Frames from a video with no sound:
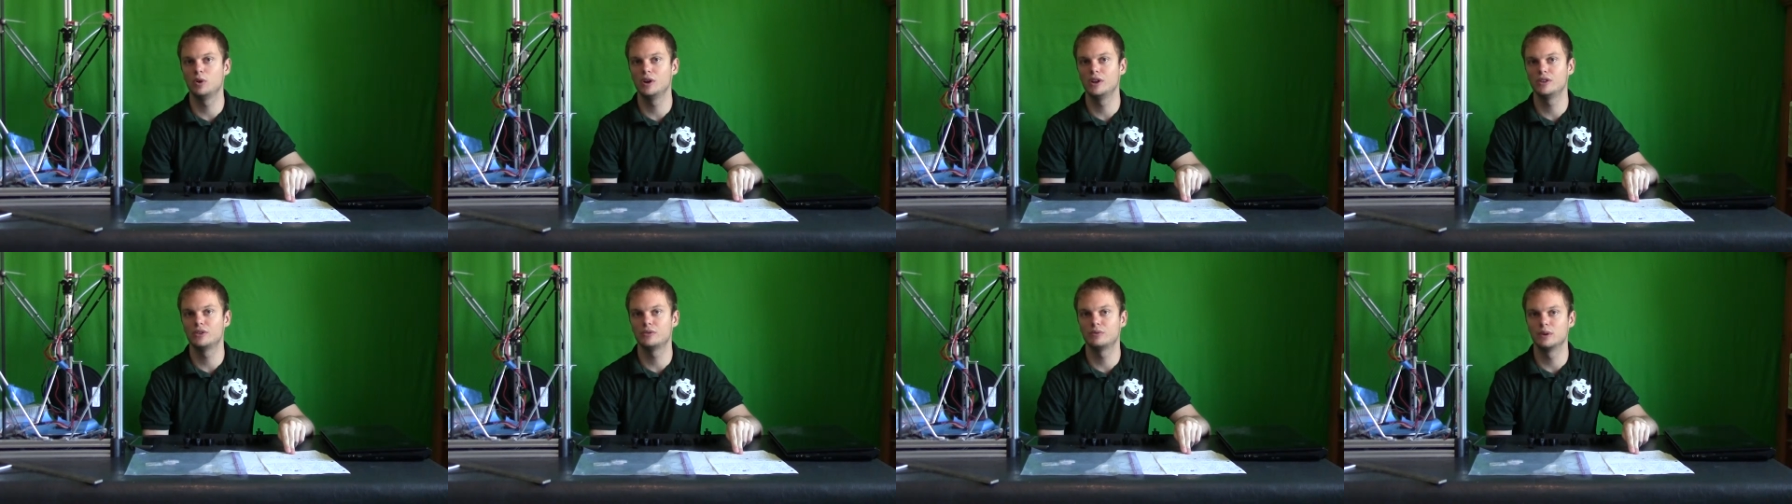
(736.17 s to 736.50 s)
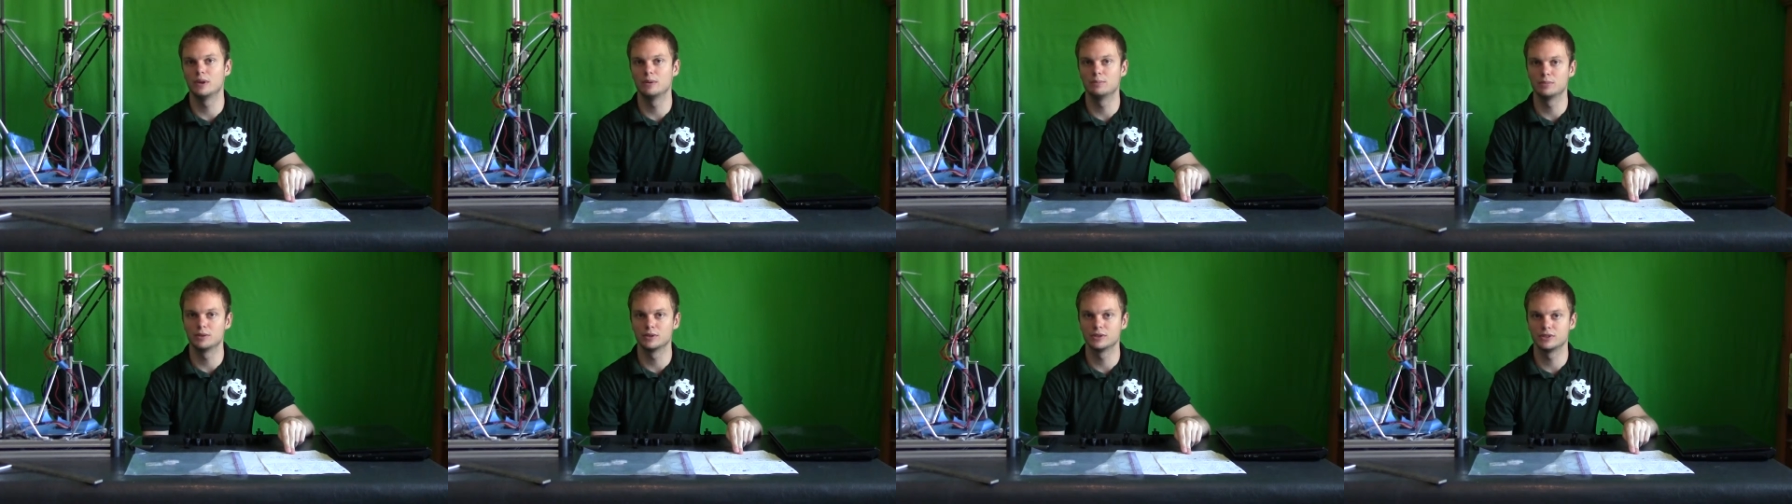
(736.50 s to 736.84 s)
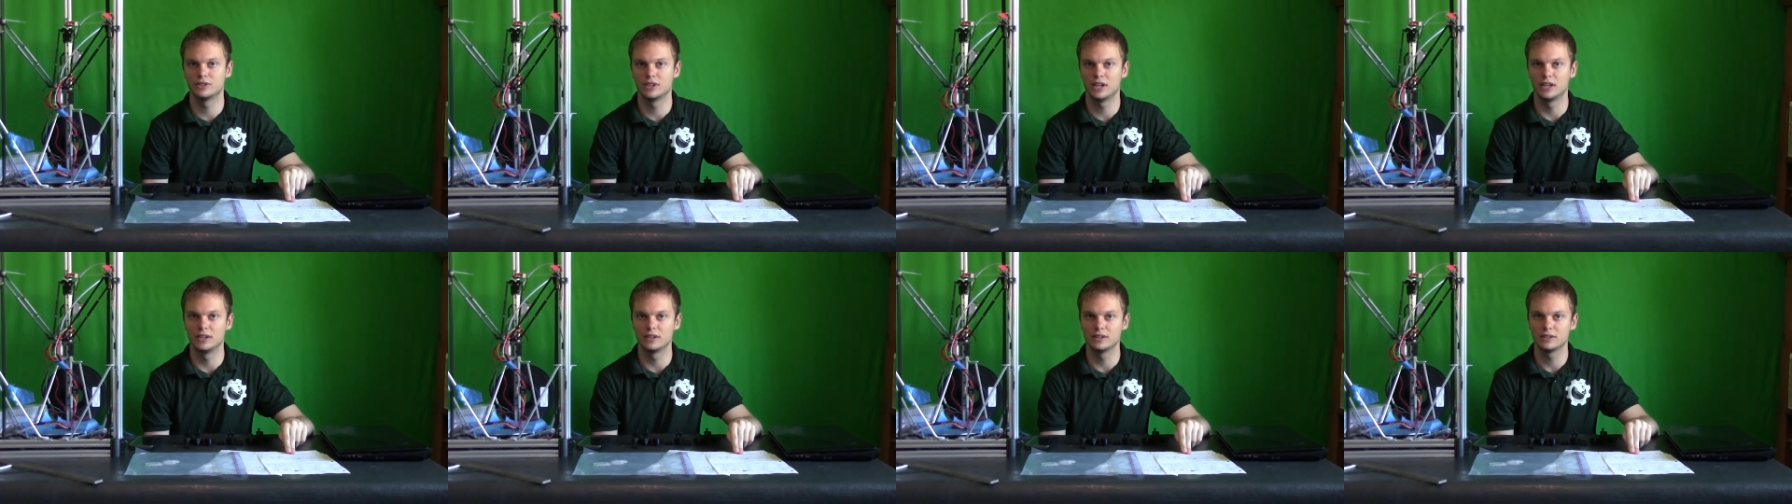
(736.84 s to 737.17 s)
point three
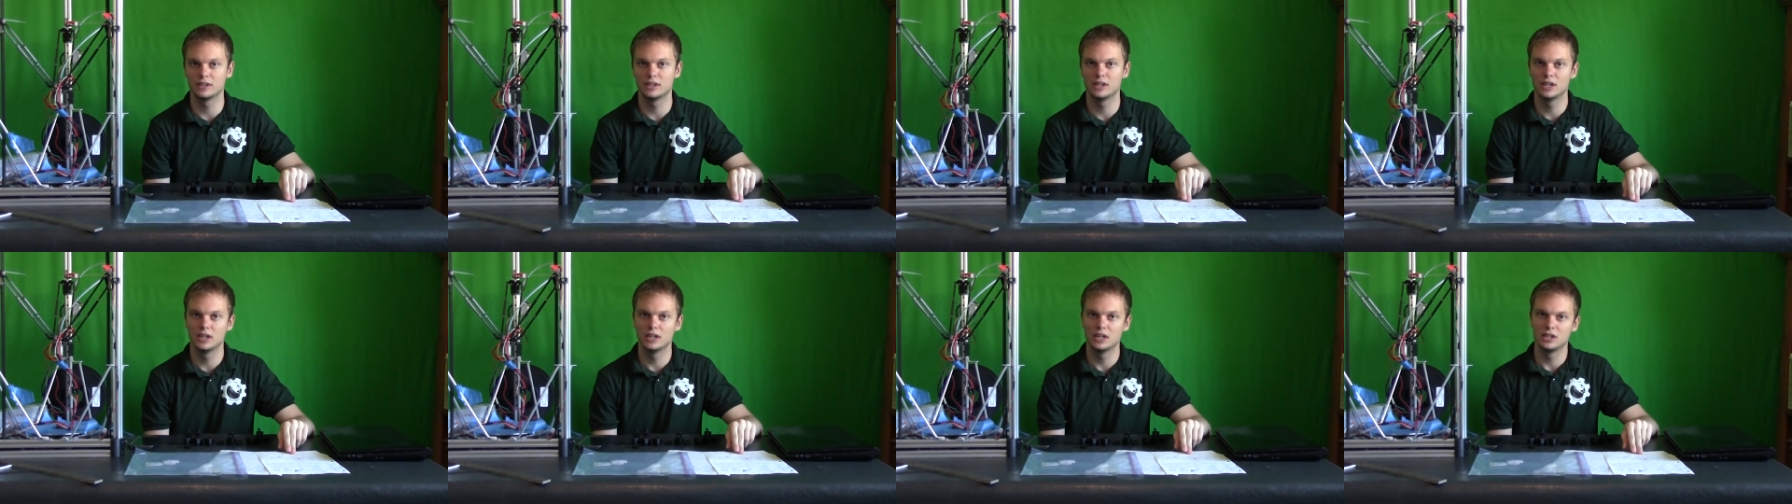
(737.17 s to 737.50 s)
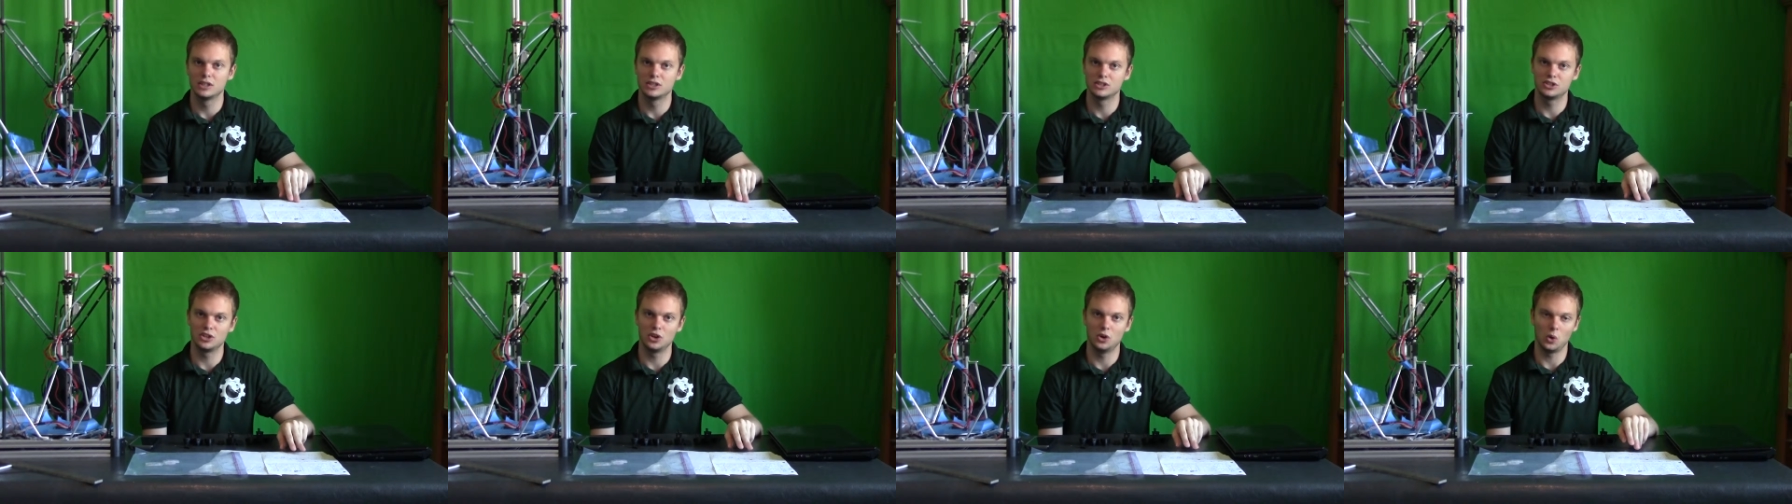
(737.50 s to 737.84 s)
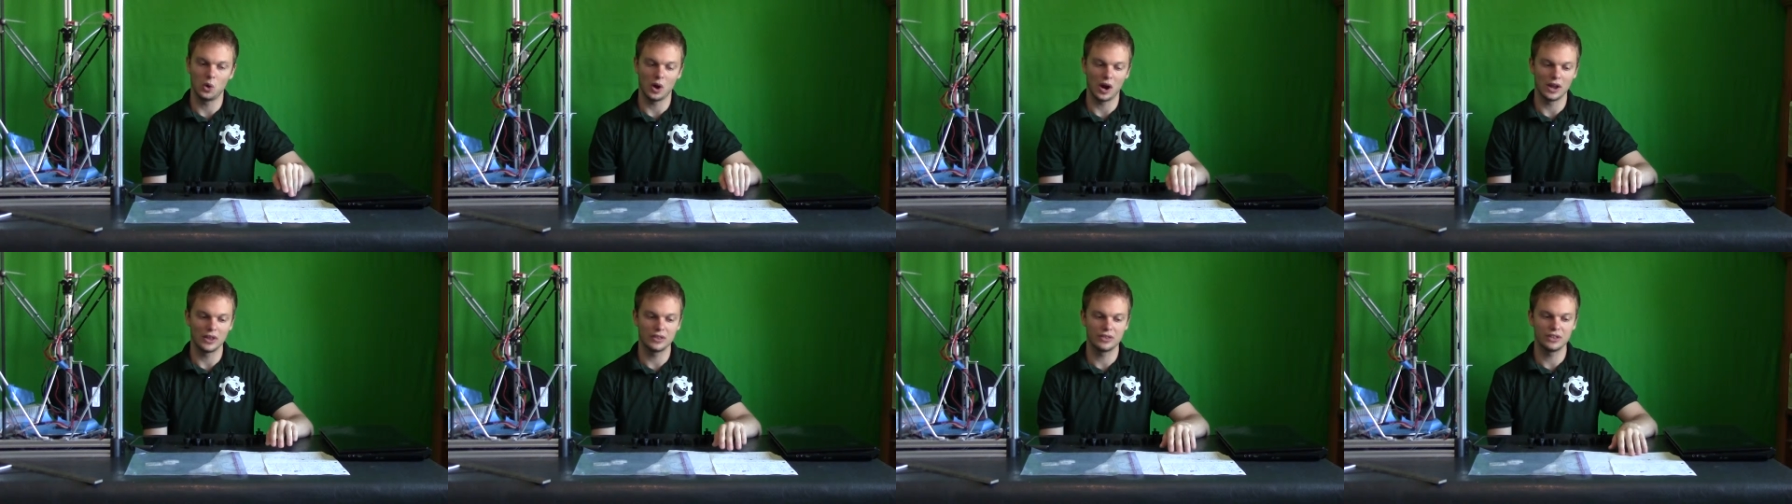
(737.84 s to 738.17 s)
percent.
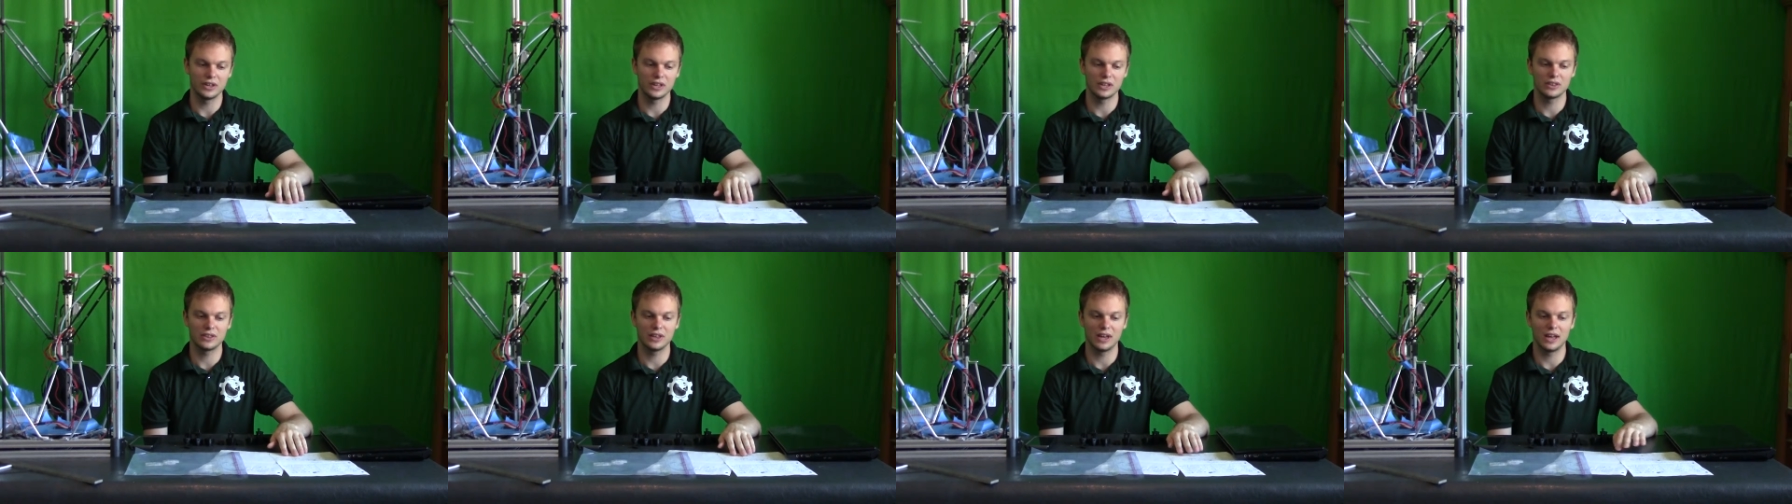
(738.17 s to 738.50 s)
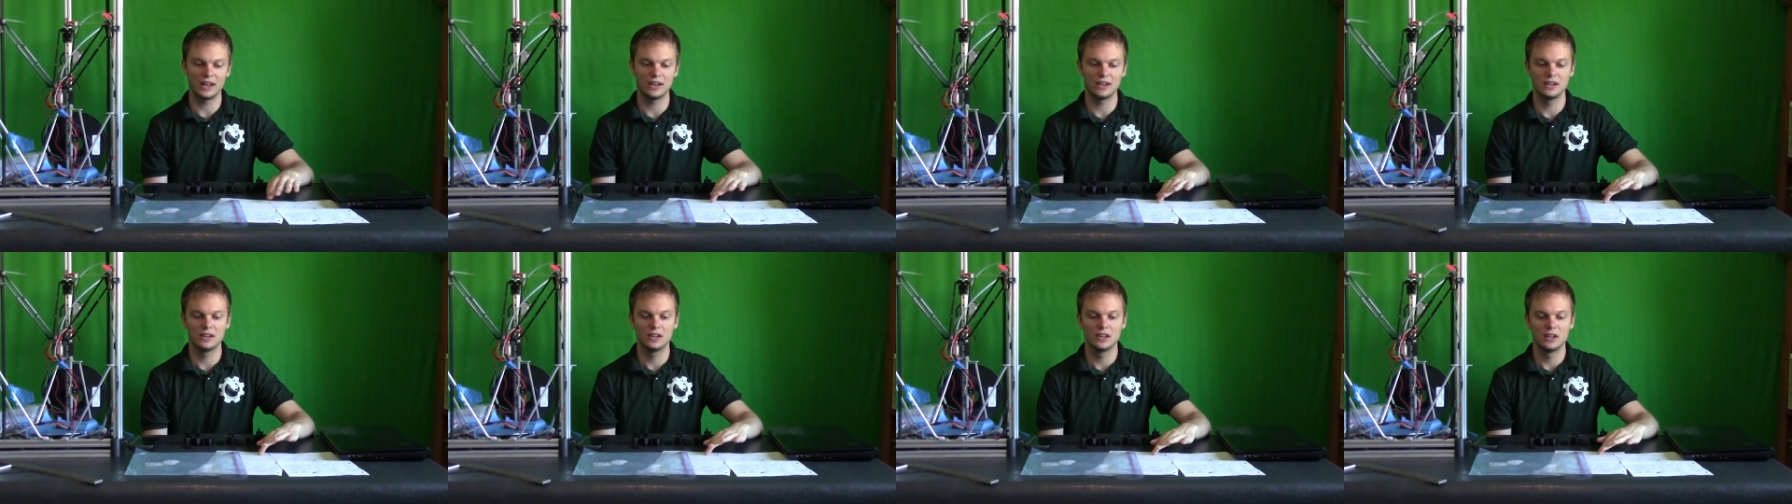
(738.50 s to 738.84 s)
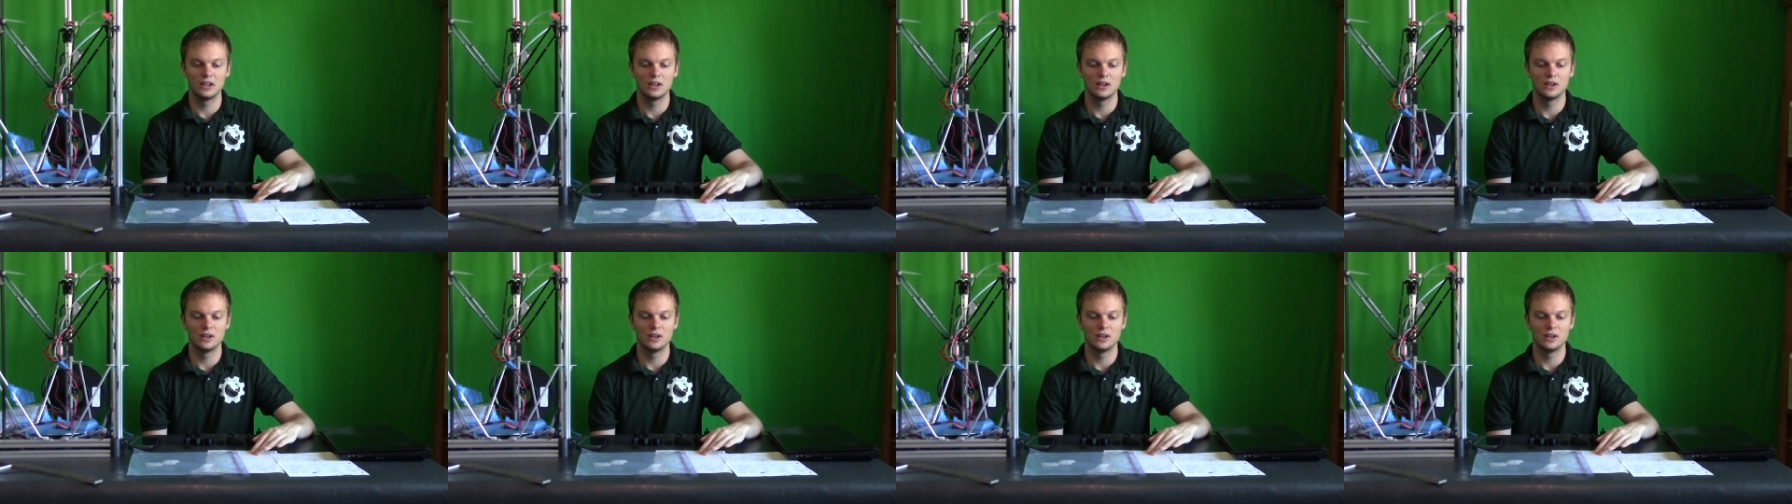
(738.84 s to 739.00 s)
So I think that